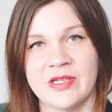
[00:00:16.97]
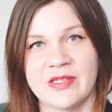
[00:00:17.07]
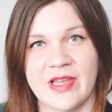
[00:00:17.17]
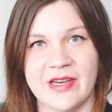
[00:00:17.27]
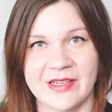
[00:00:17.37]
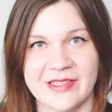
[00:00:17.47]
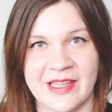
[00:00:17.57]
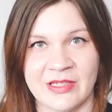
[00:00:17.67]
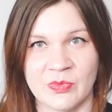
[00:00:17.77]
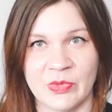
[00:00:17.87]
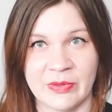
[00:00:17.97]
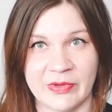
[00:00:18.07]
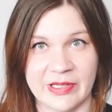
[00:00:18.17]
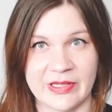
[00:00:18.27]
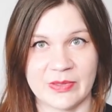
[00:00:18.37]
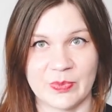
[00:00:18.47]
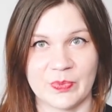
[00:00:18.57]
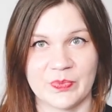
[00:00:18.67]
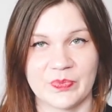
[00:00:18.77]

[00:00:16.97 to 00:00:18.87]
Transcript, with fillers: aesthetics and minimalism.